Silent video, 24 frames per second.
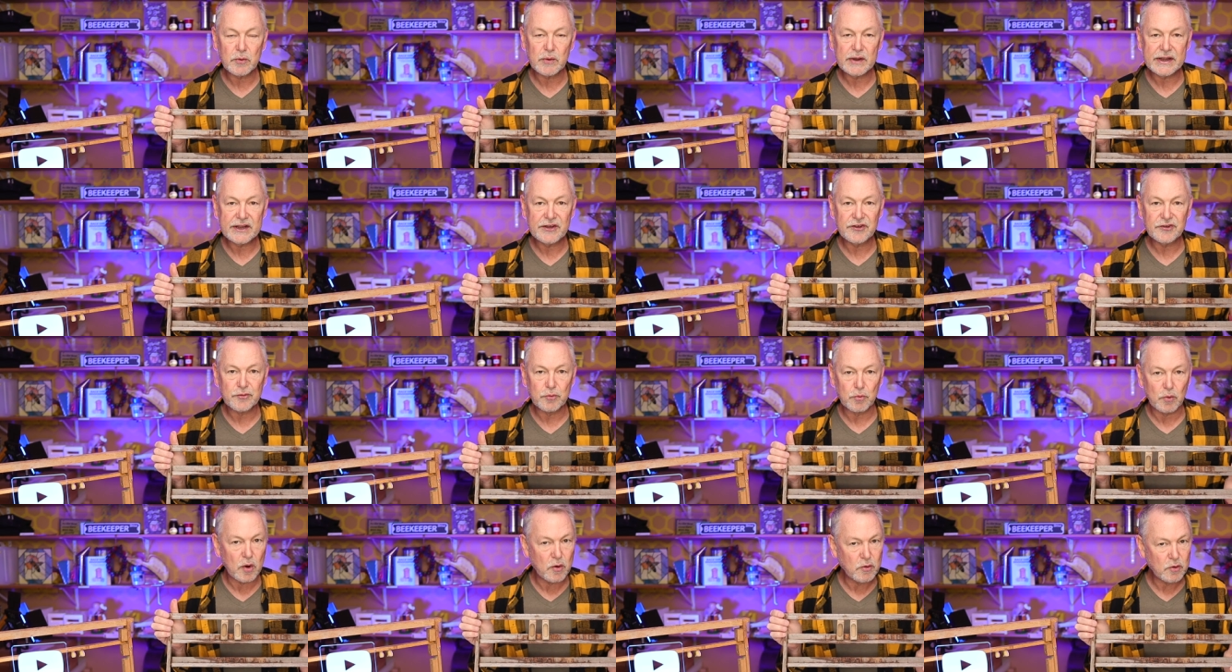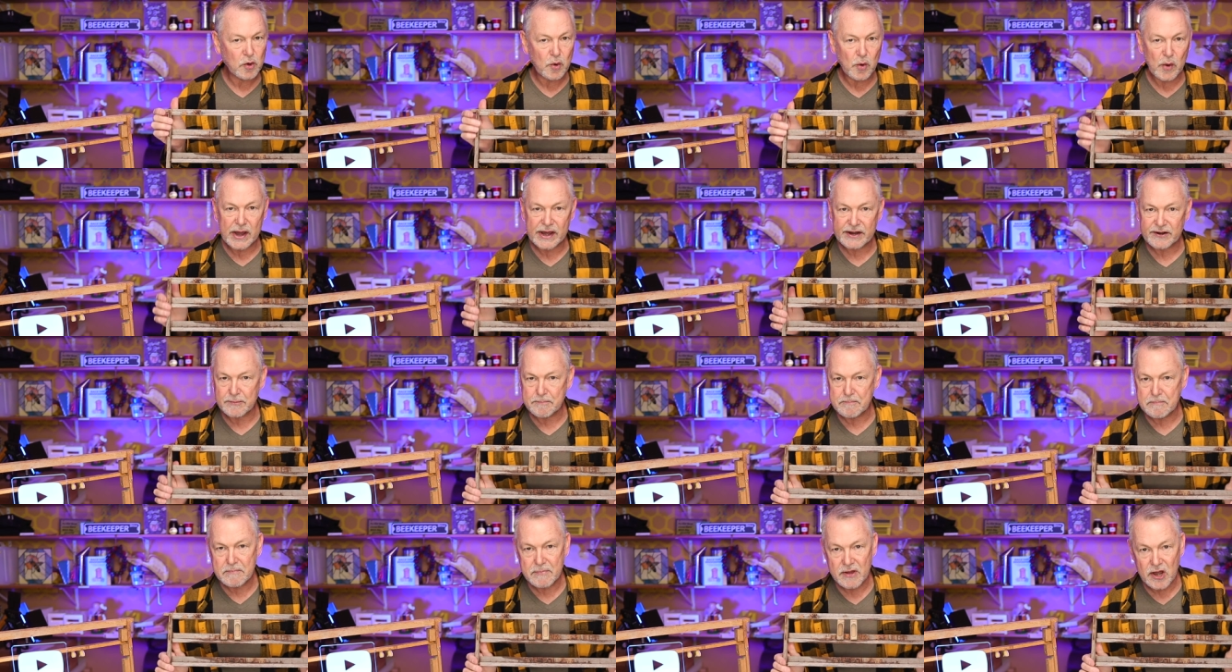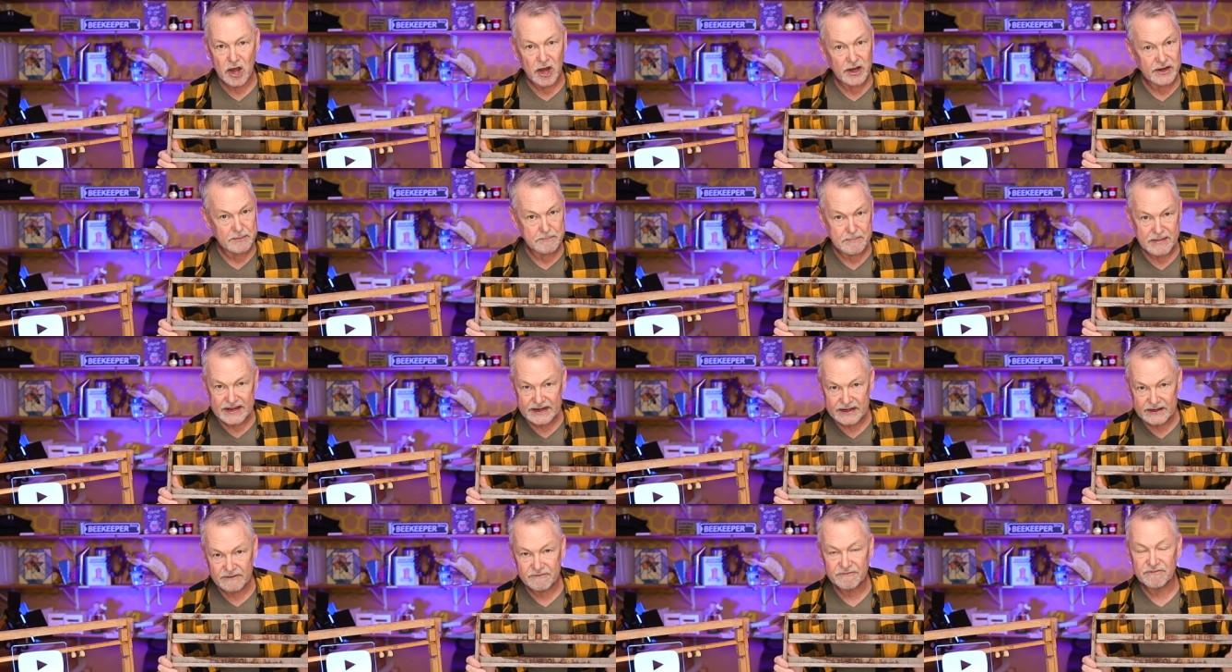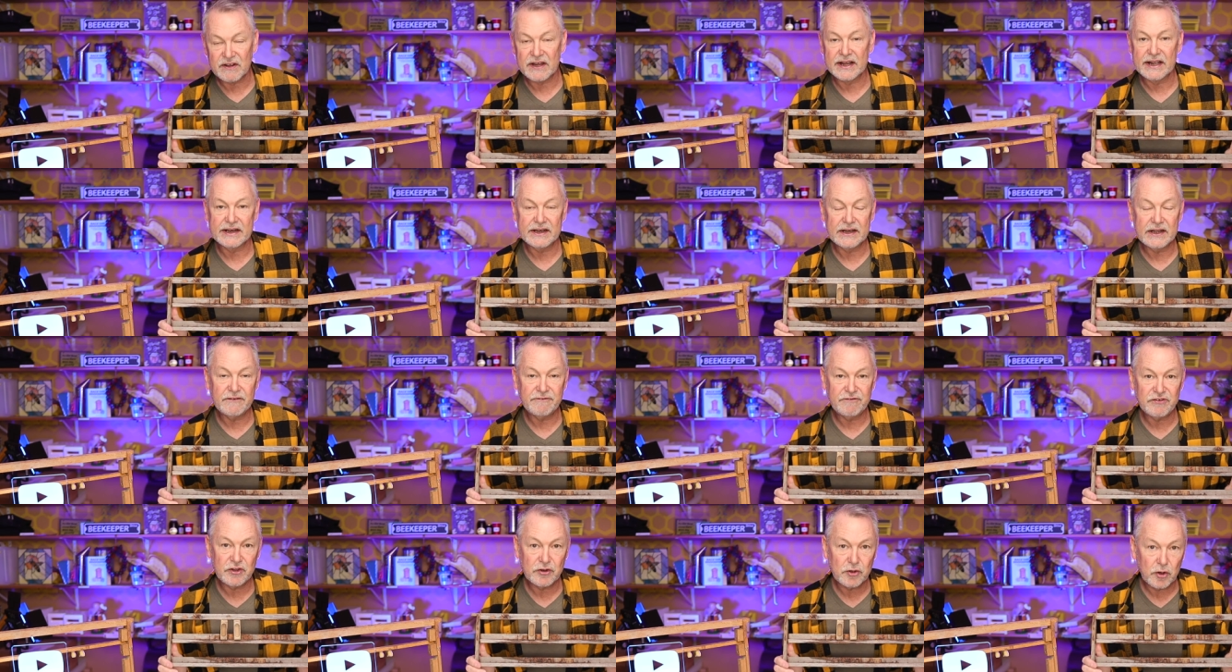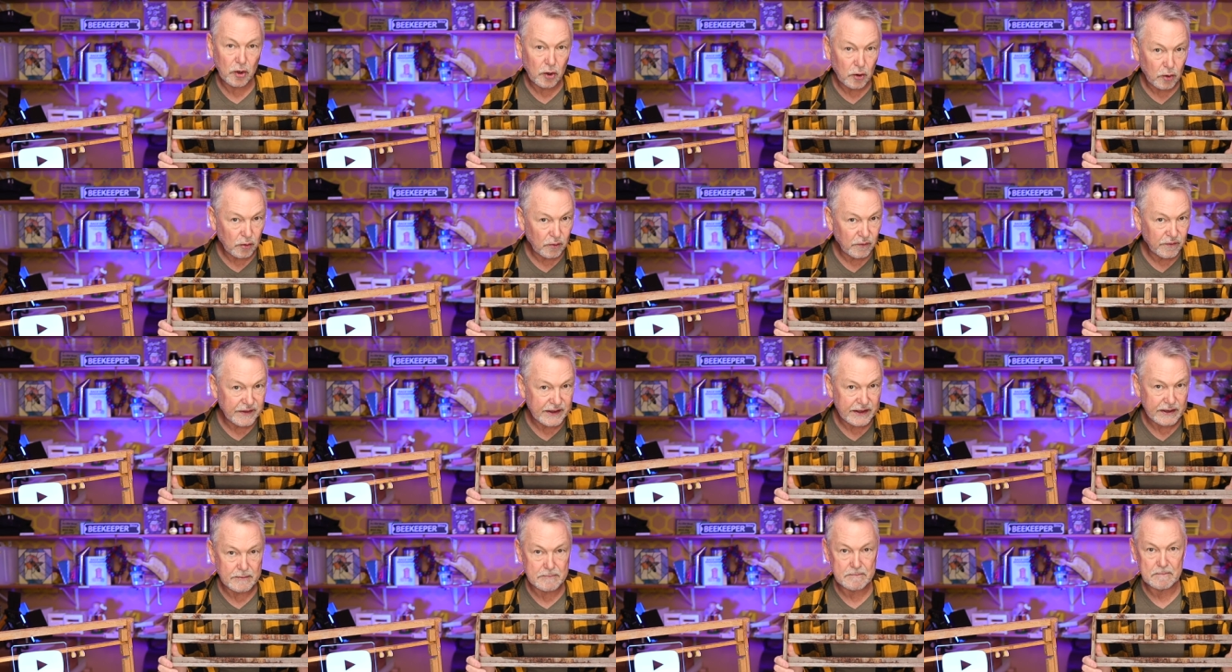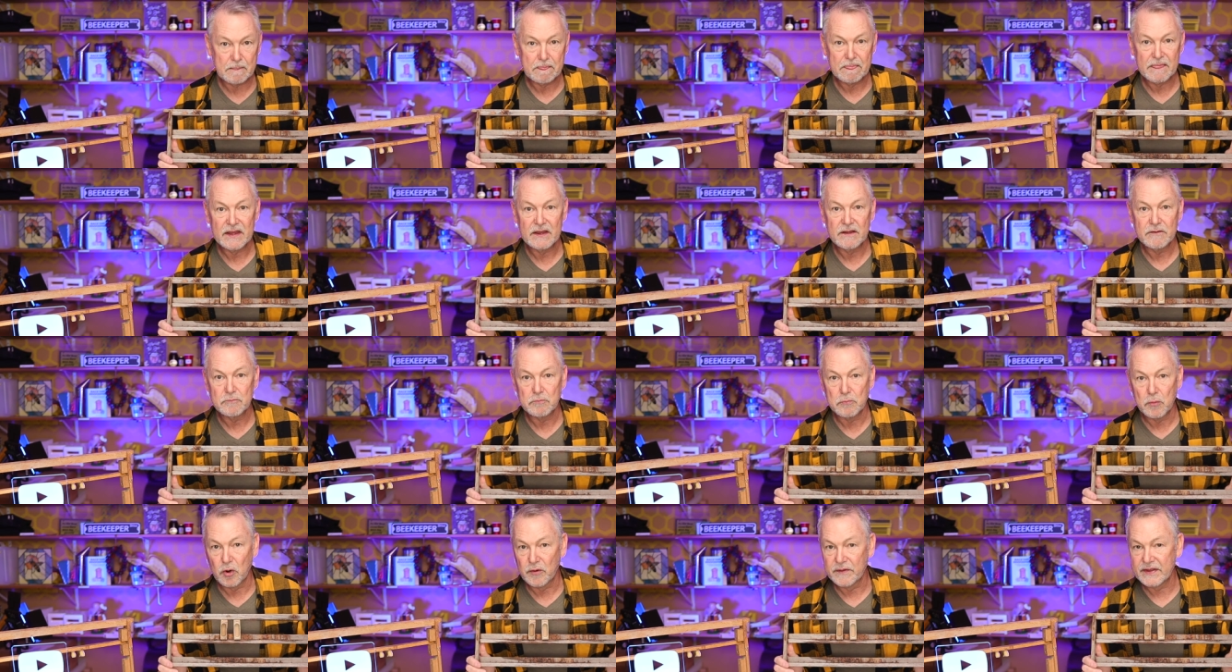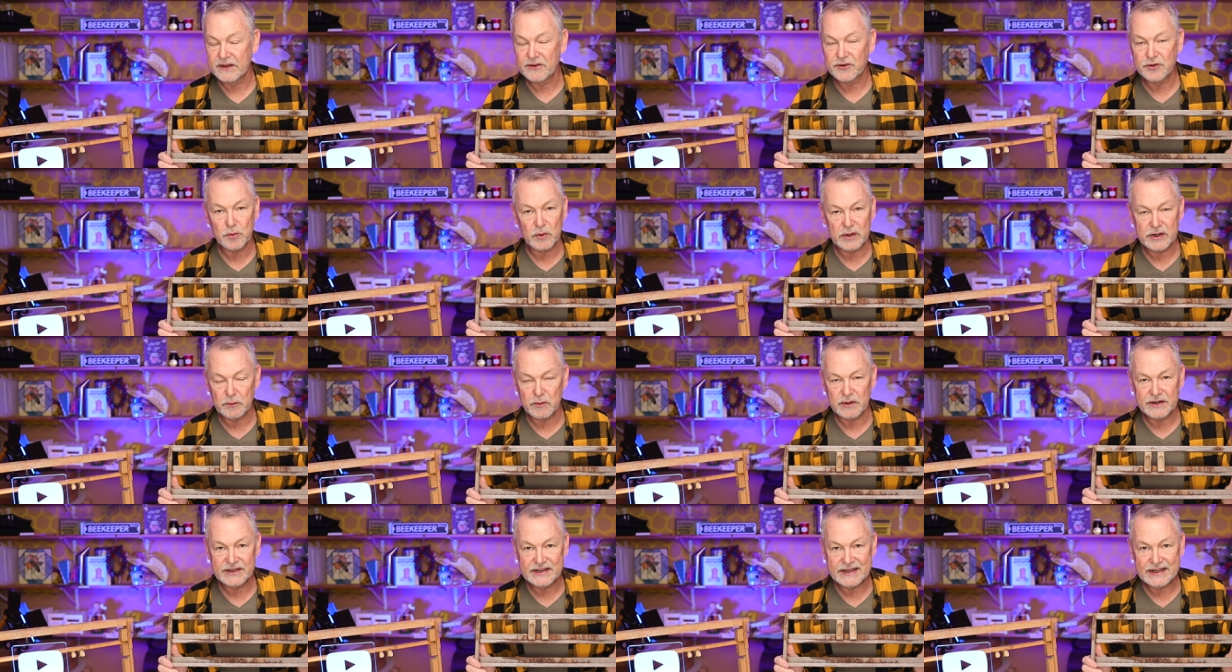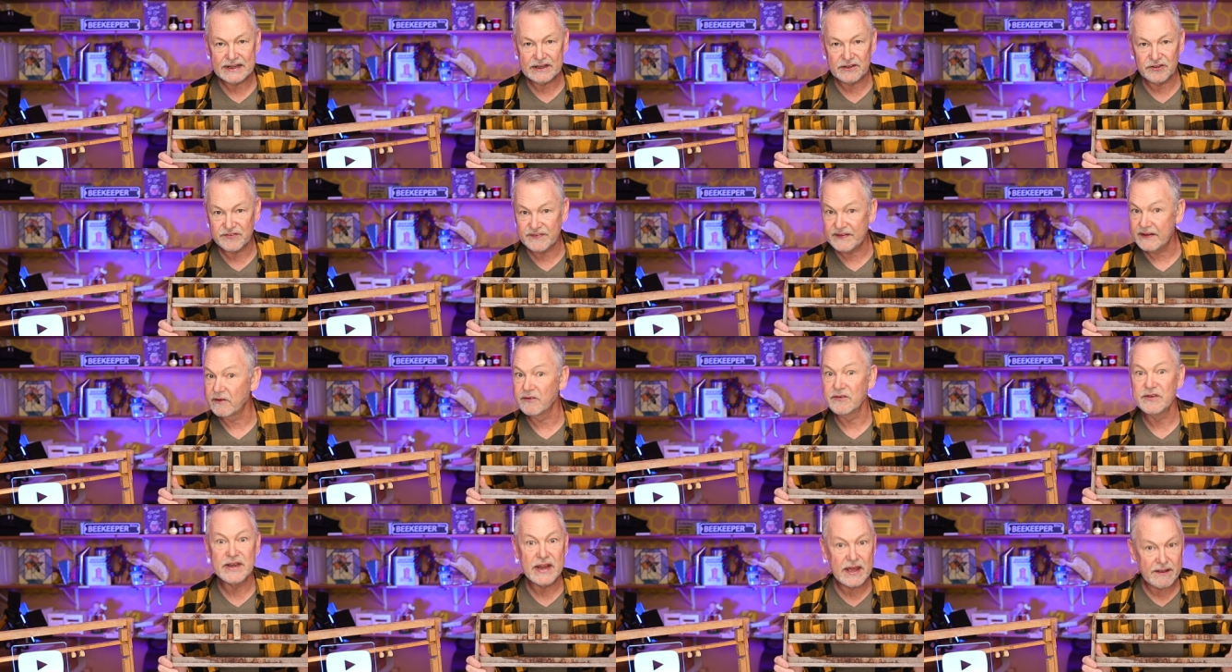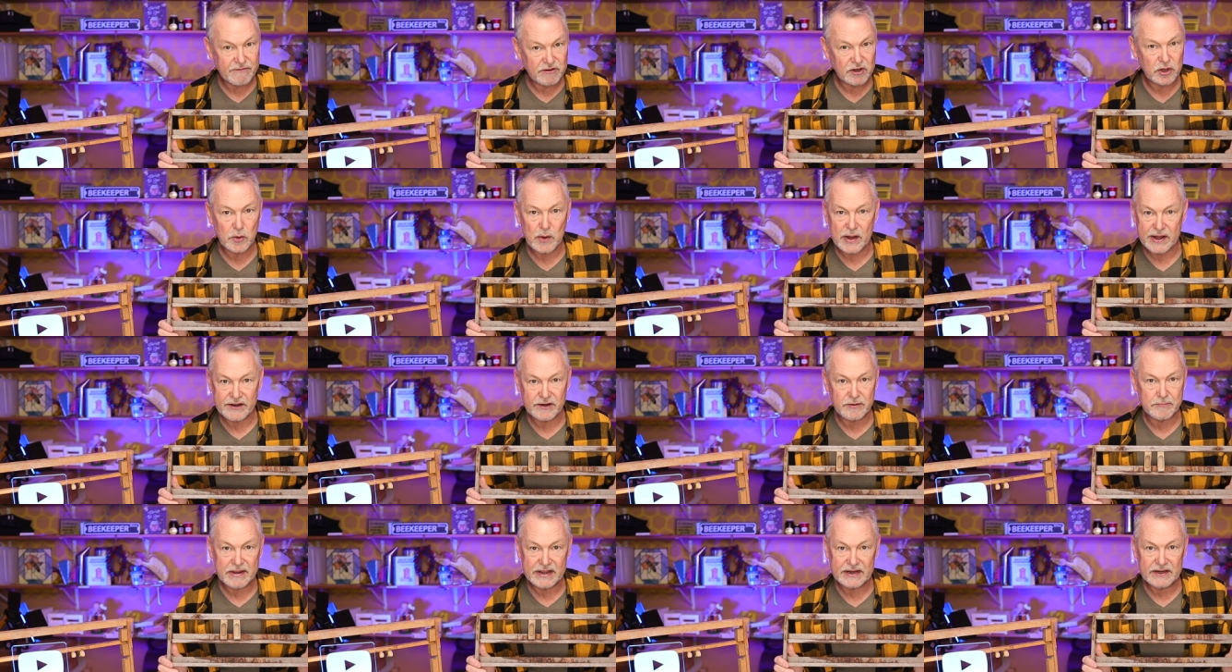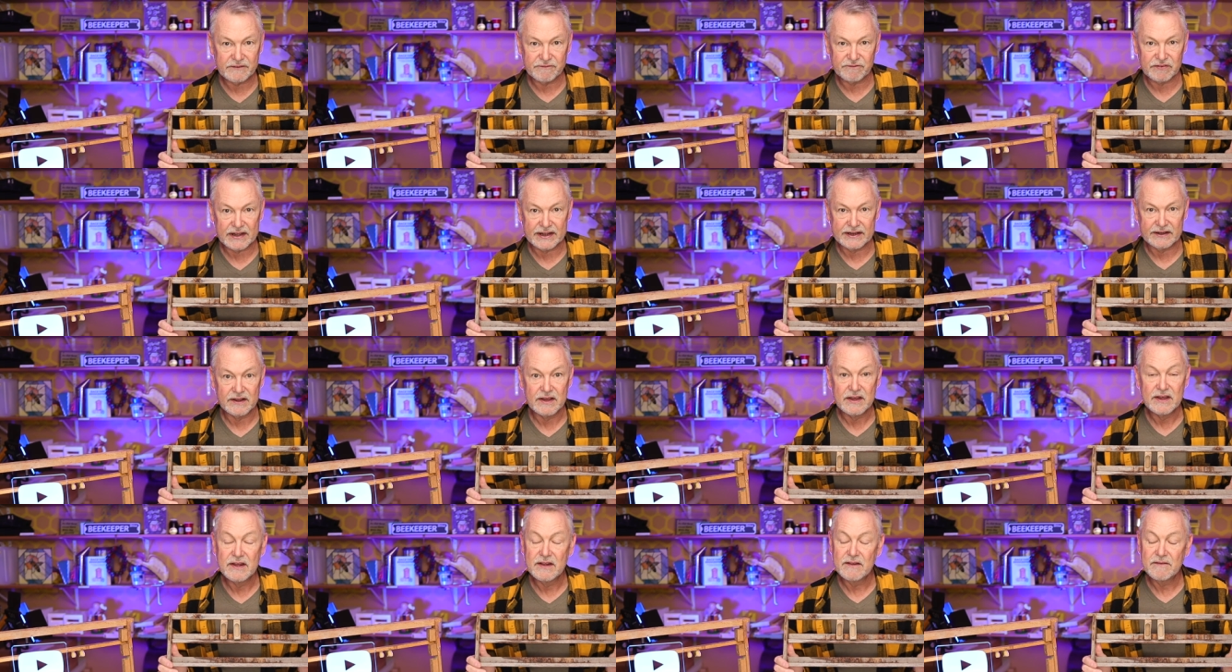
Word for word: queens won't go out on, on a mating flight if you hold them more than 21 days. They'll never go out on a mating flight.